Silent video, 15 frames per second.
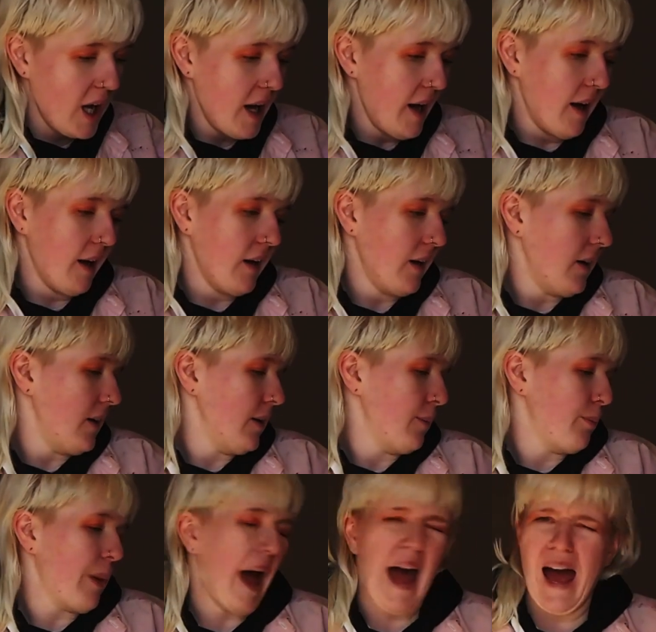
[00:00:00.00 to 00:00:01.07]
a
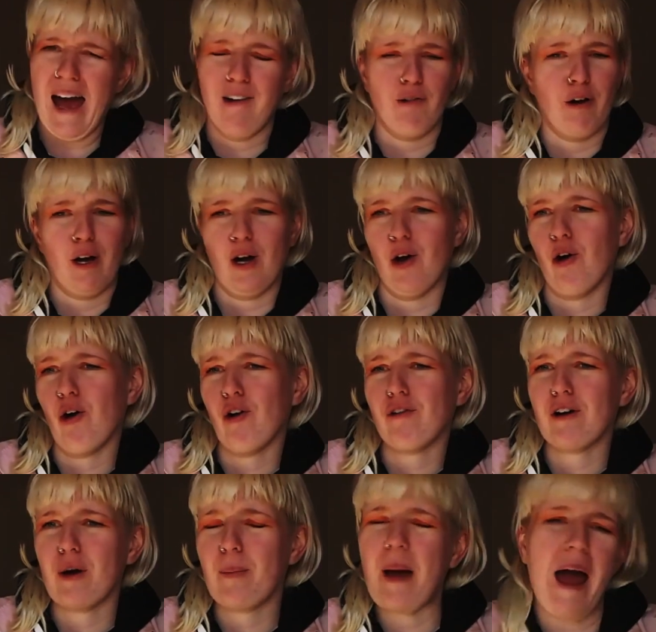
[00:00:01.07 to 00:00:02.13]
parrot,
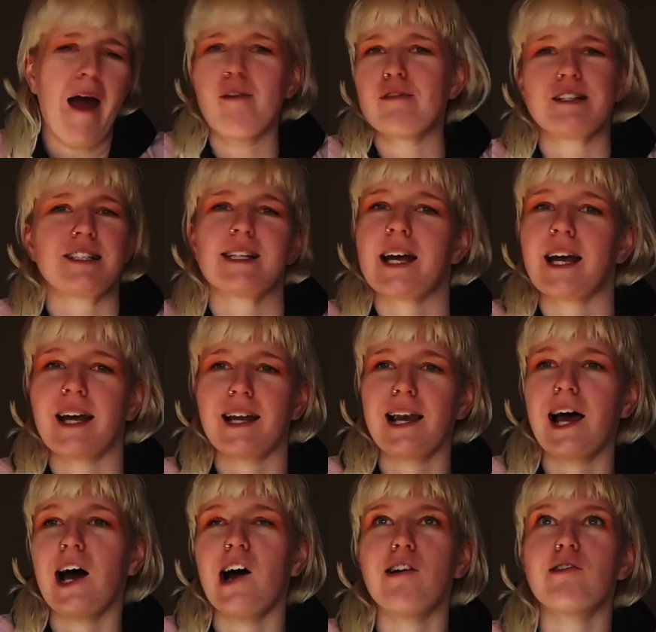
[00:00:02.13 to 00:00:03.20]
or a
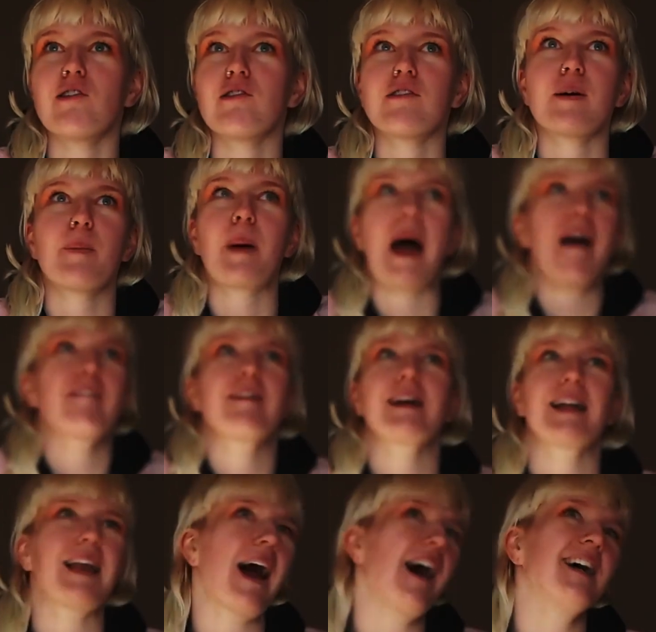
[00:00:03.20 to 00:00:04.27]
parasailer, or a
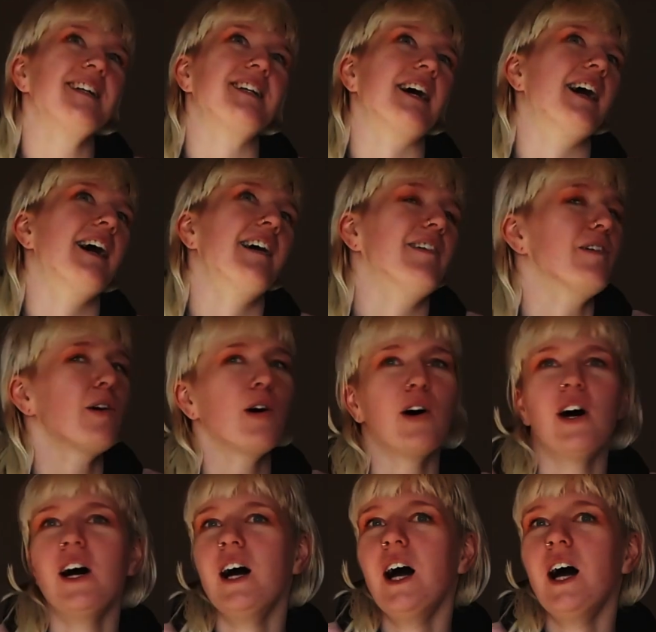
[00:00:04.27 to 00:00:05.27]
paraglider, or